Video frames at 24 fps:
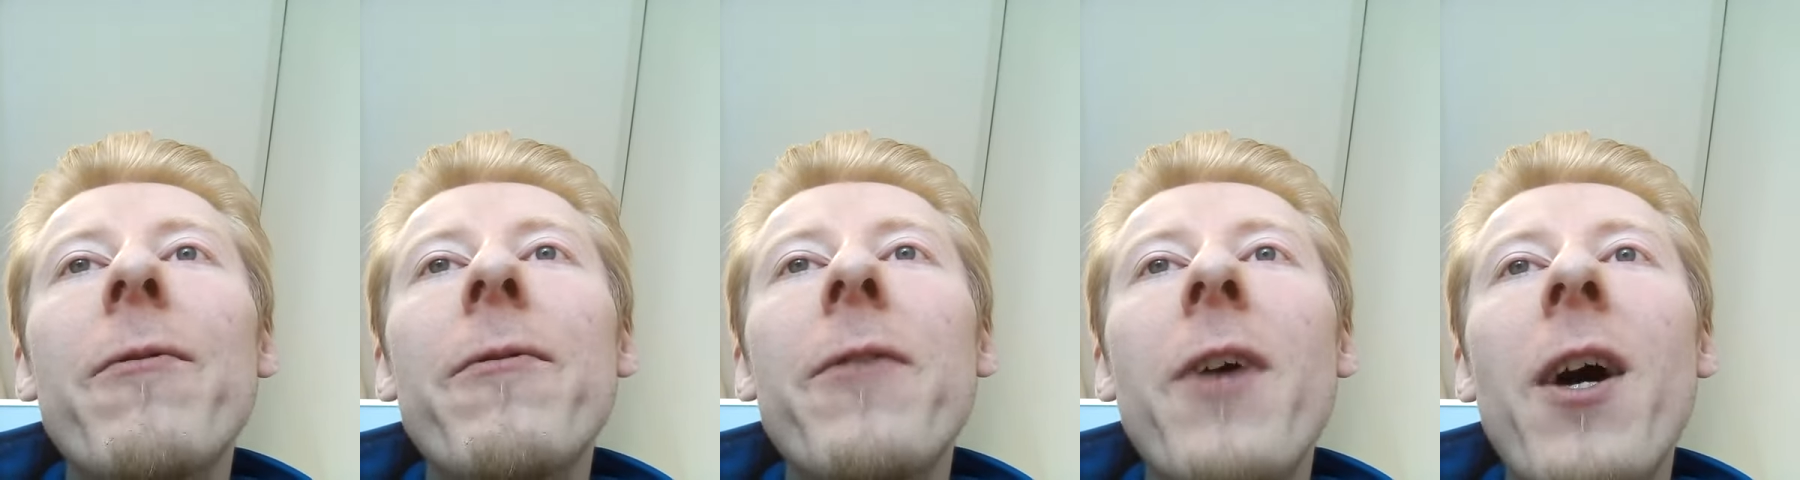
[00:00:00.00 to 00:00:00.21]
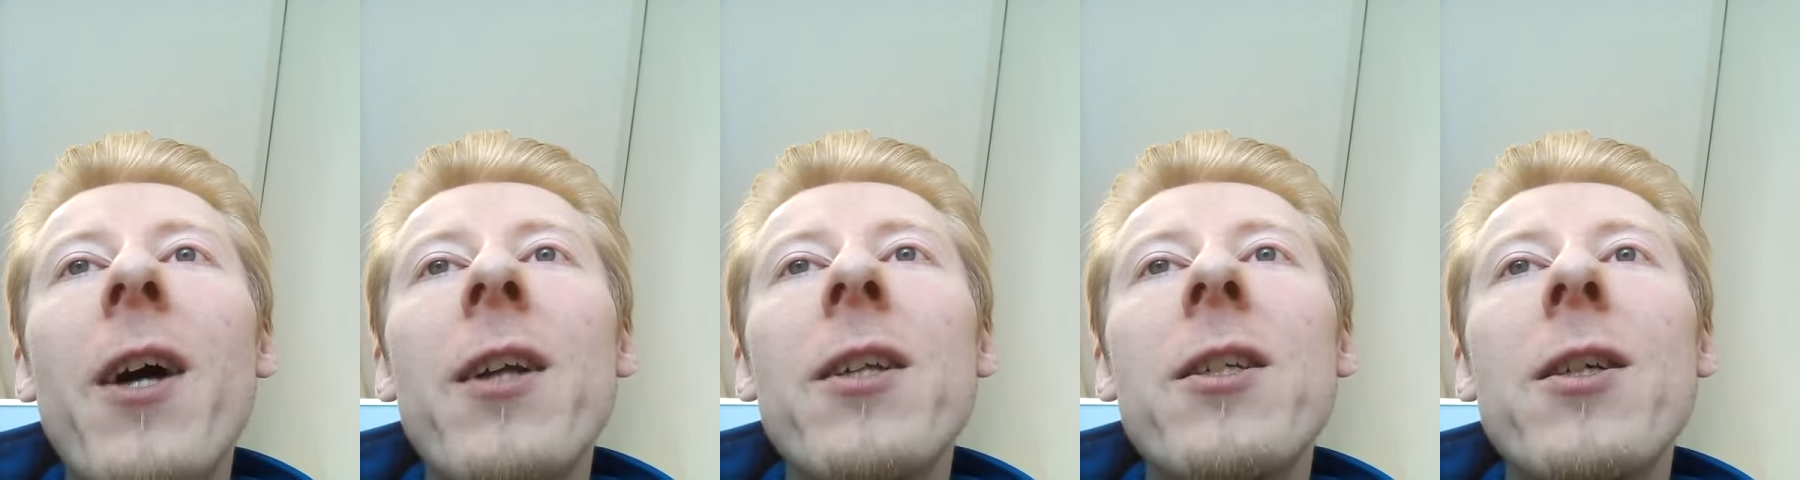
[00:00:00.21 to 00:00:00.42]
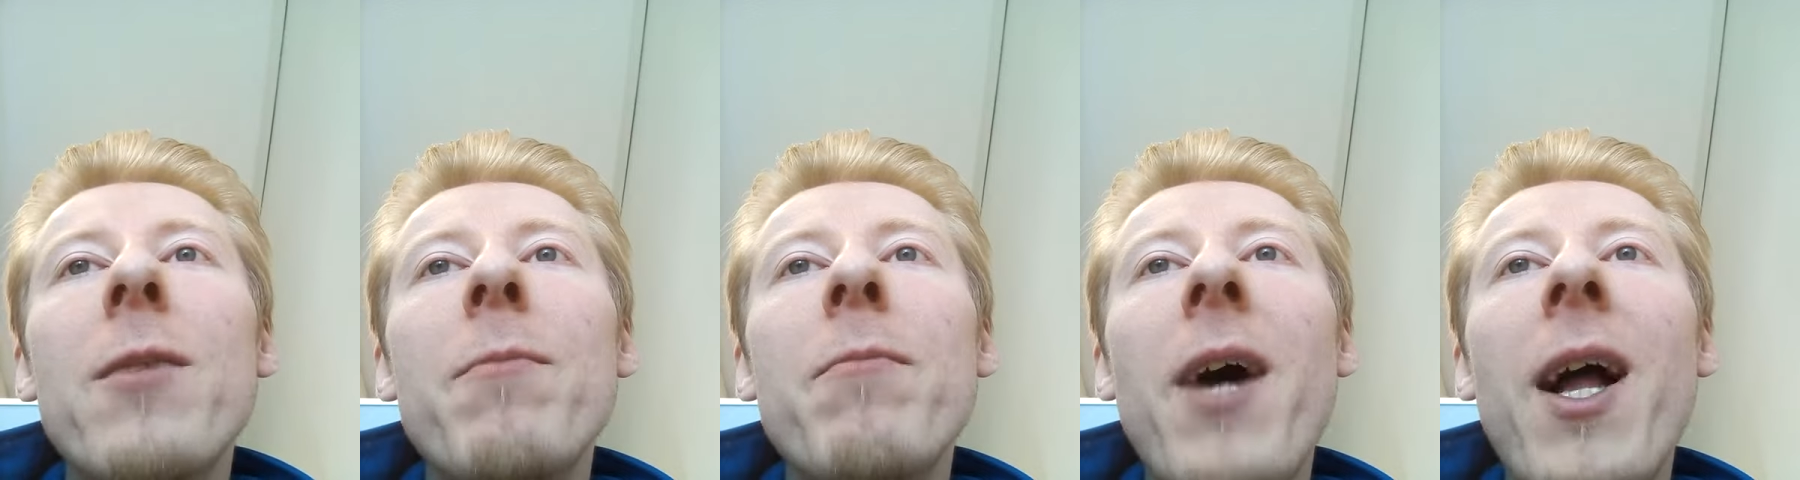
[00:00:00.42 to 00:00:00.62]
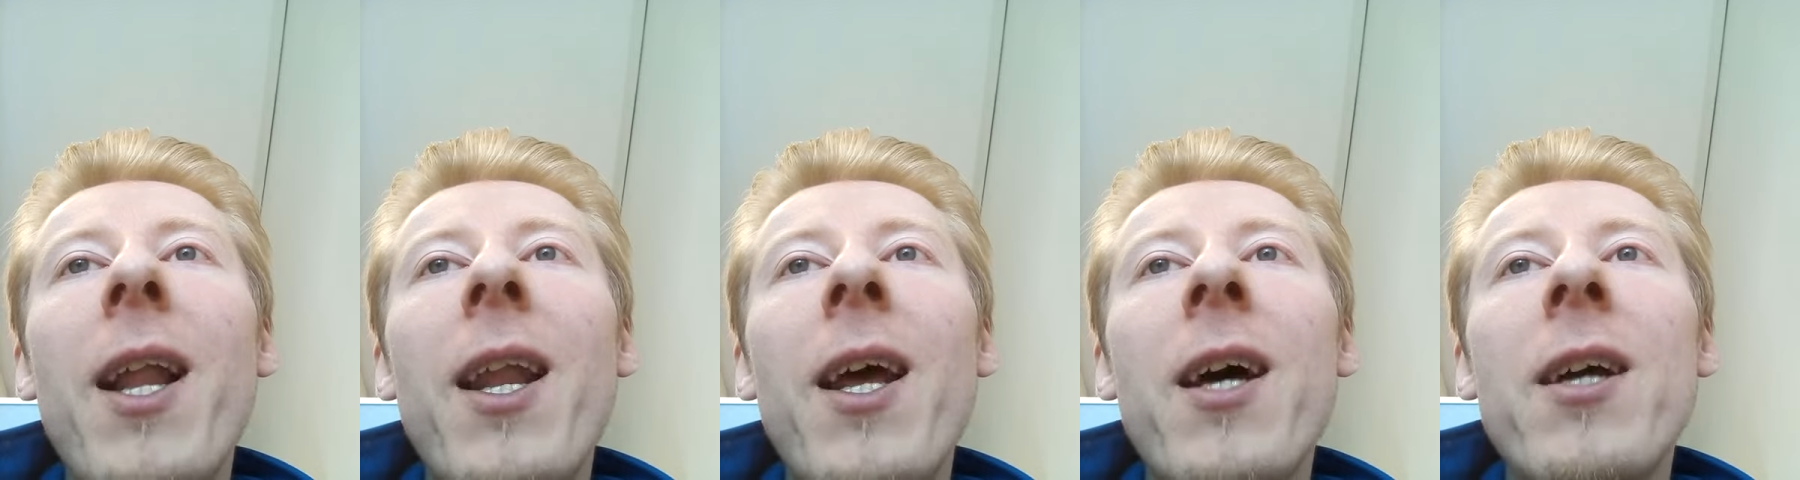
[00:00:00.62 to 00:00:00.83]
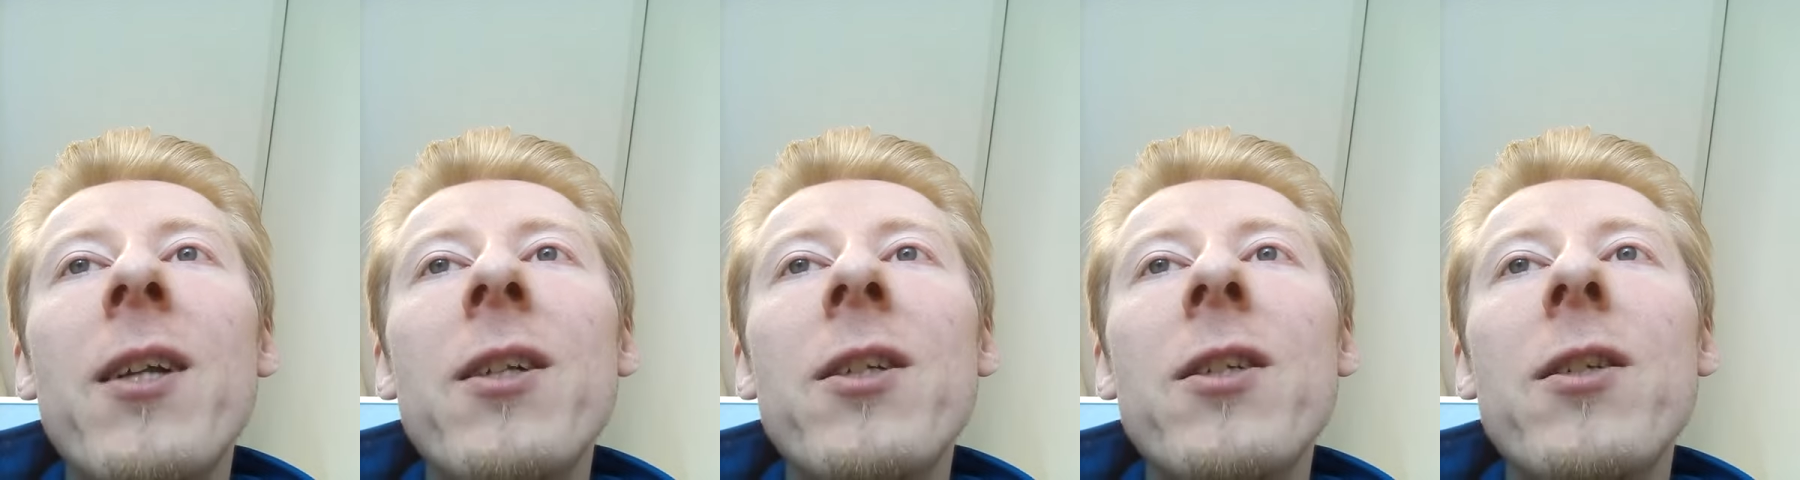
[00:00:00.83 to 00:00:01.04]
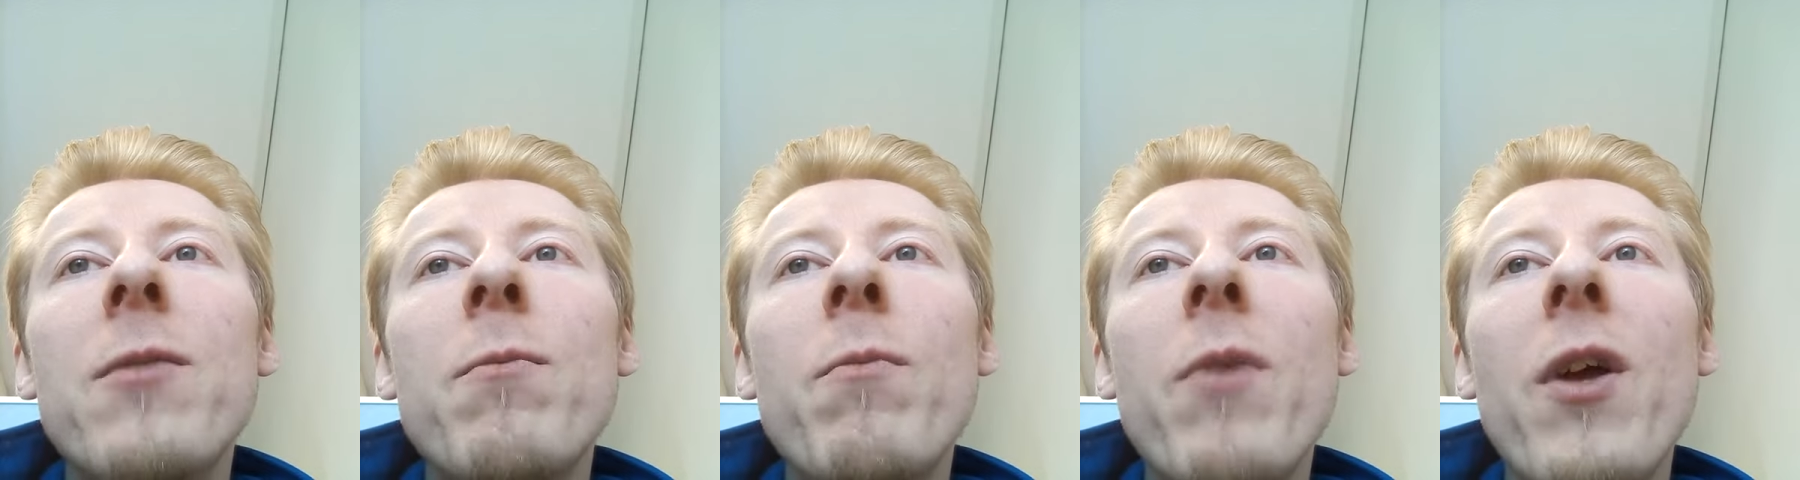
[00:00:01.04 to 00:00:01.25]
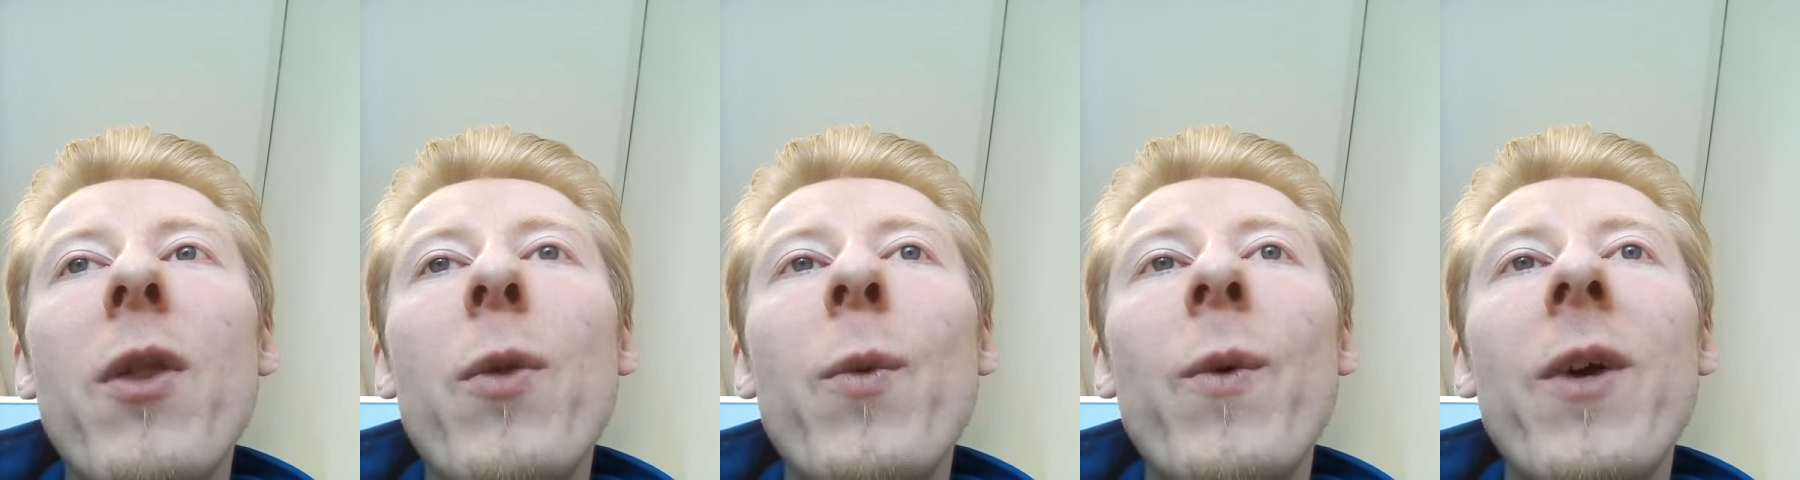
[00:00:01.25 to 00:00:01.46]
find a balance
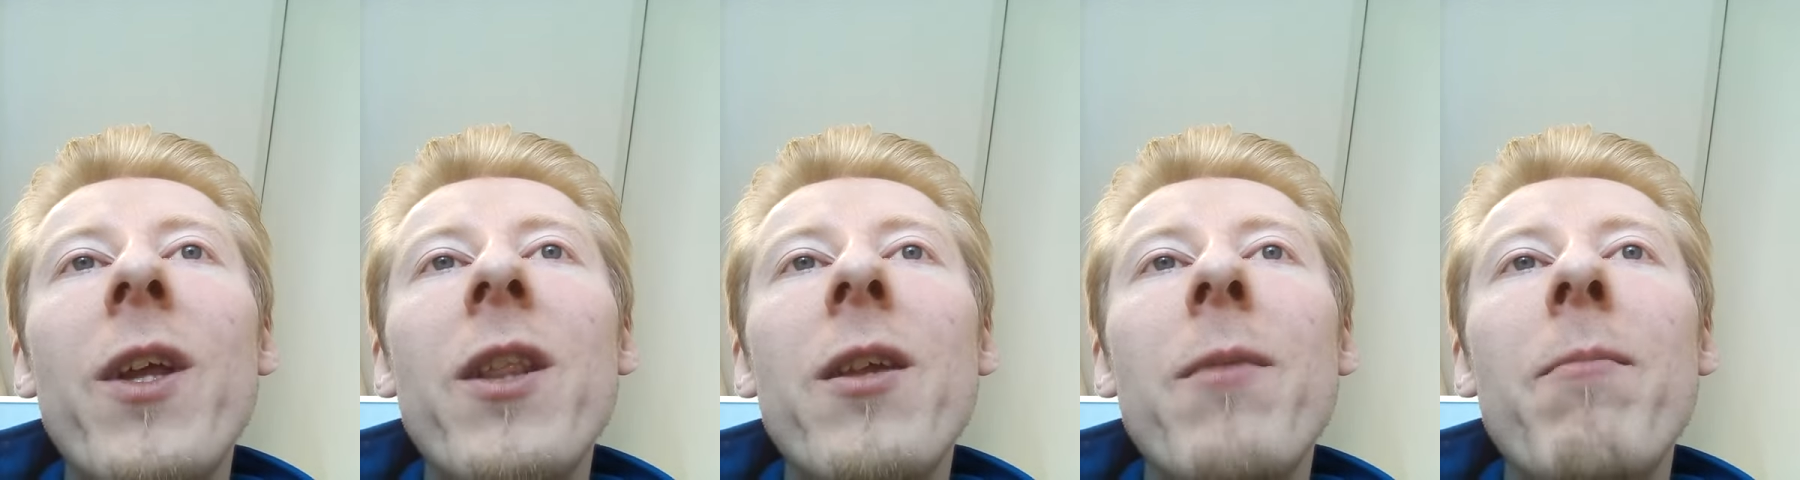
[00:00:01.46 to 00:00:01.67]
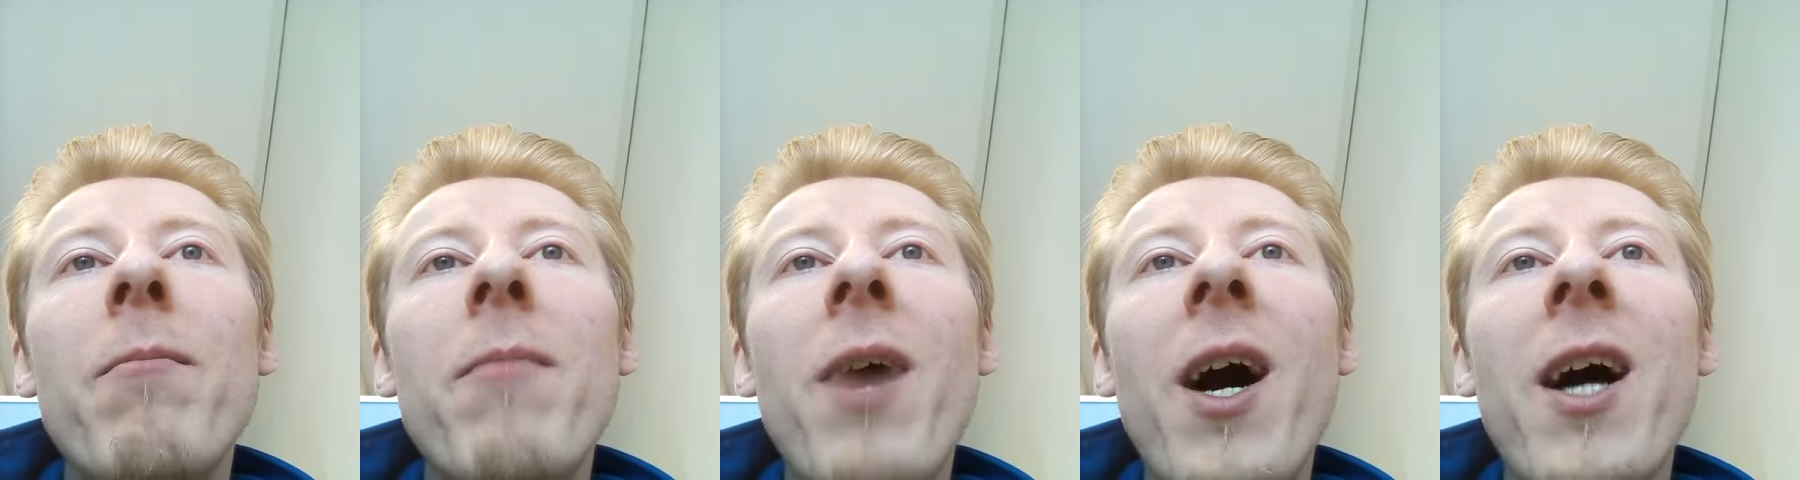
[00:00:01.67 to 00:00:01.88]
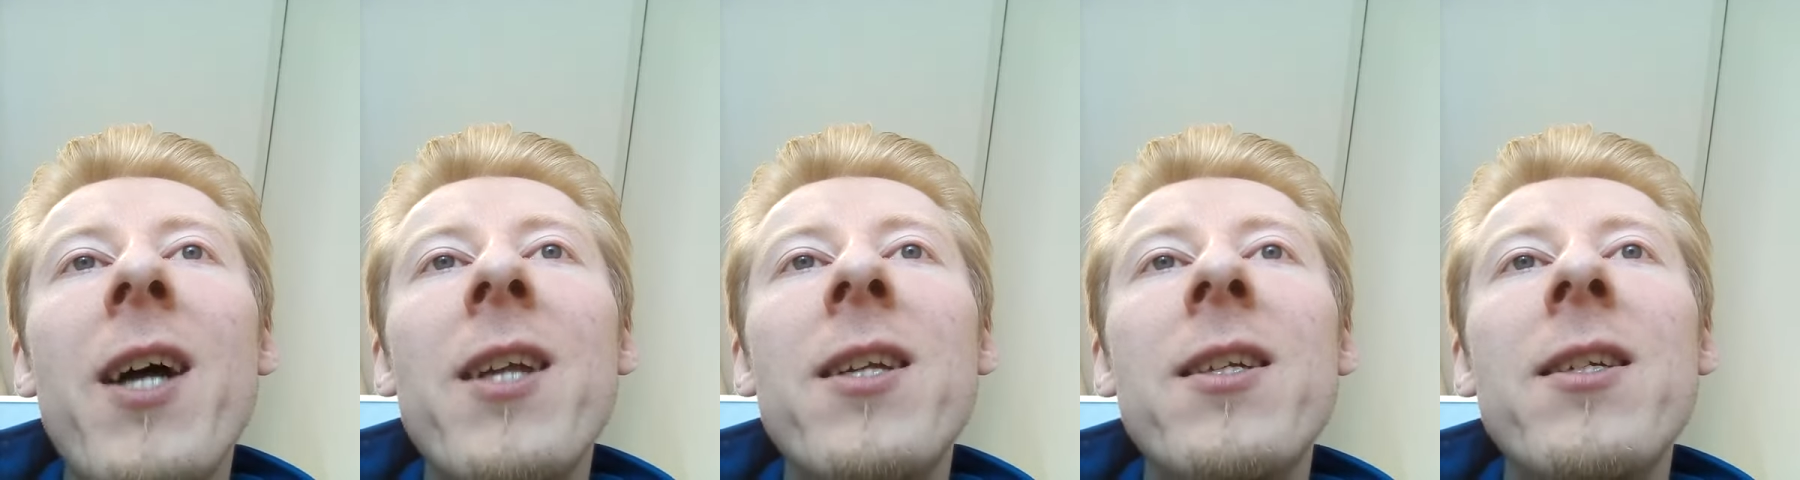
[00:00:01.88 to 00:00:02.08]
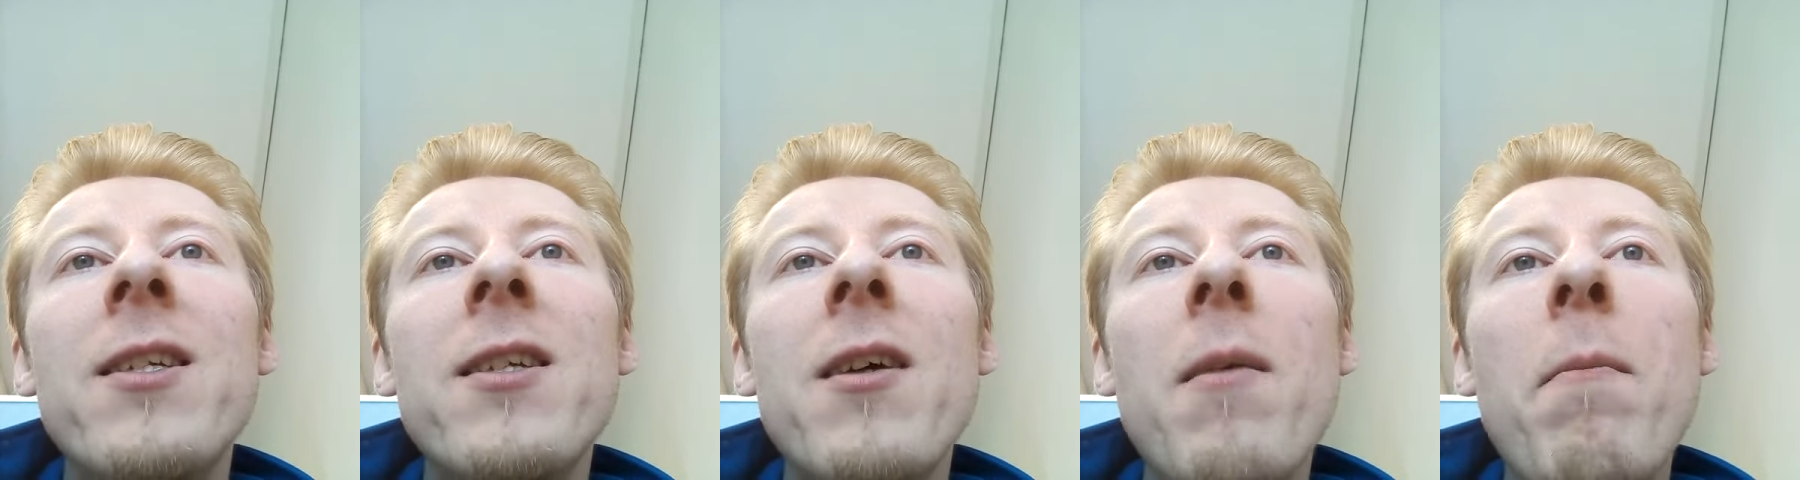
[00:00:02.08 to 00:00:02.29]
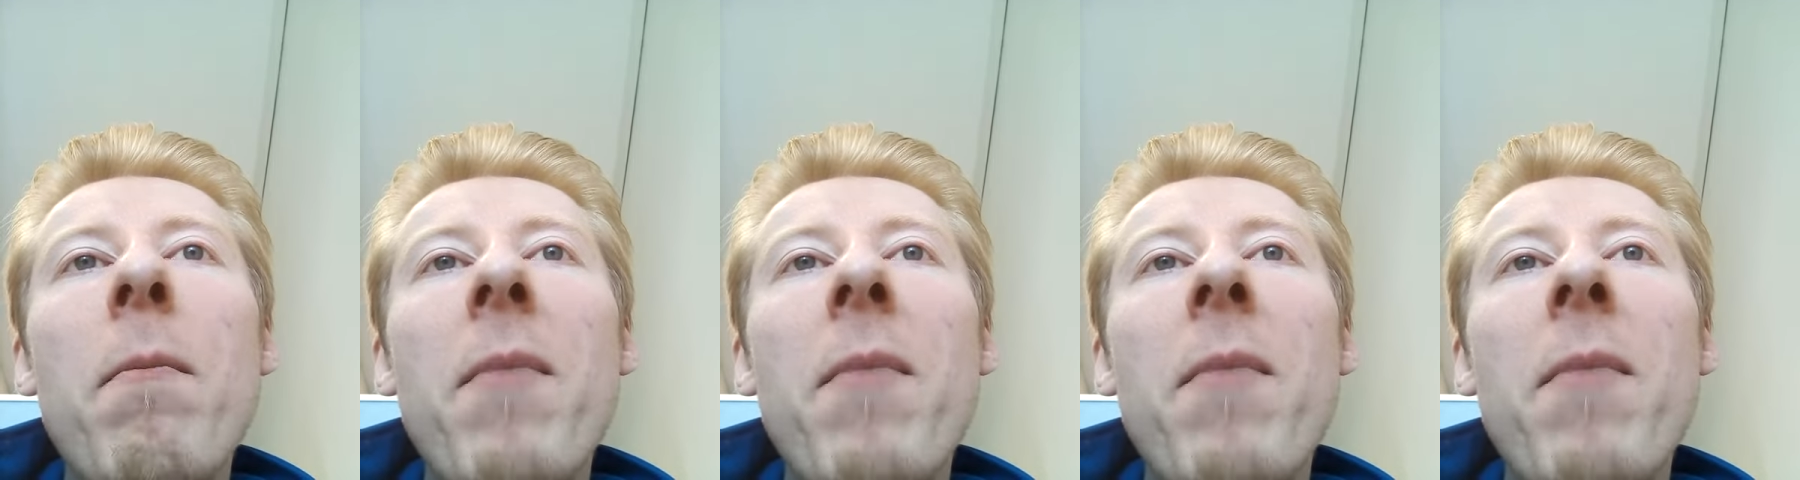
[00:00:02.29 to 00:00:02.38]
between the mind